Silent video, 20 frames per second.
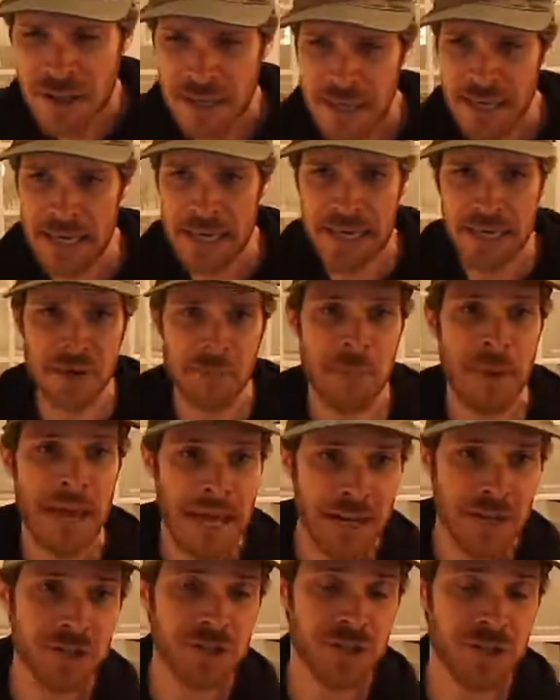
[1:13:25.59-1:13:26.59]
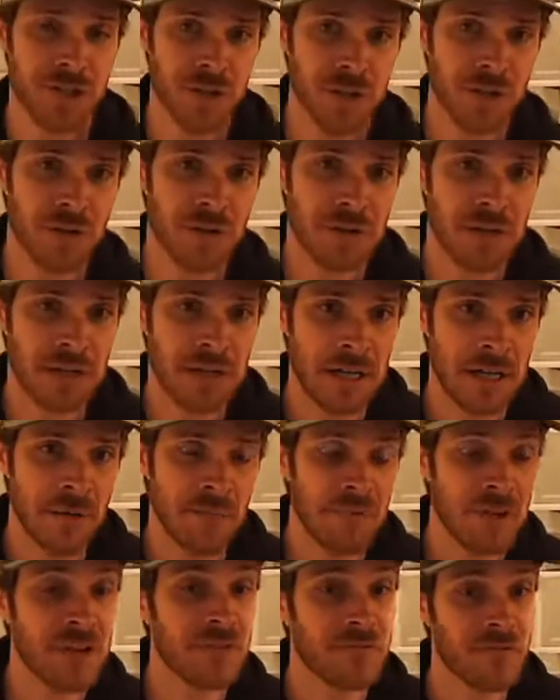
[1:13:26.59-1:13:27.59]
And a manager,
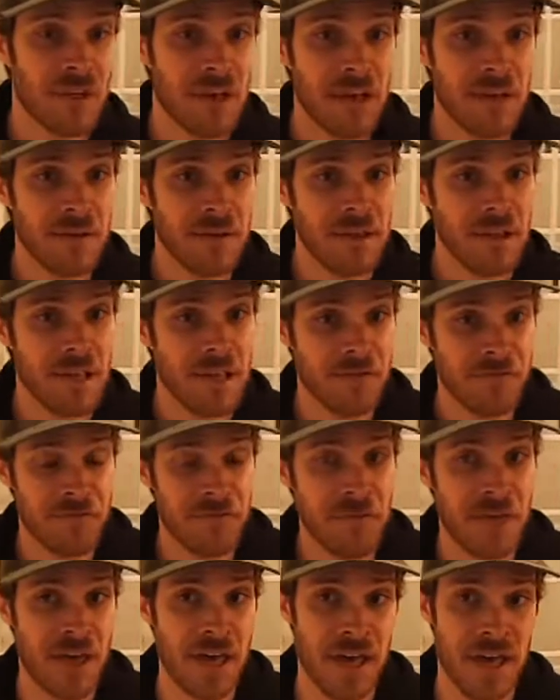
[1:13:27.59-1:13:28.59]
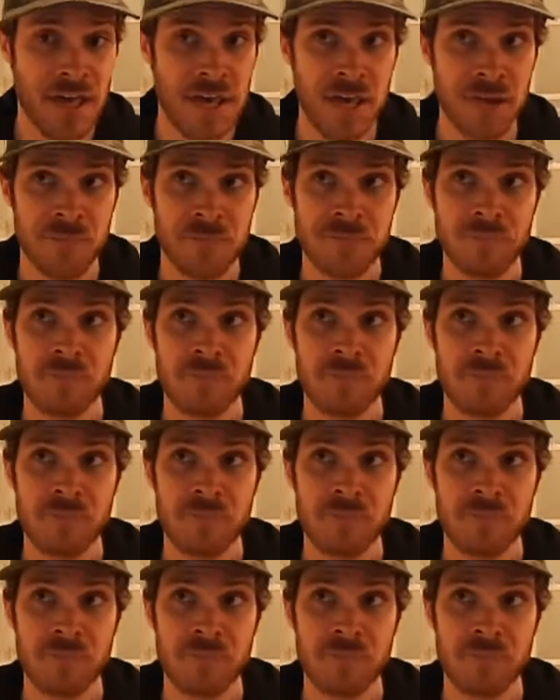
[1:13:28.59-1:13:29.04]
if they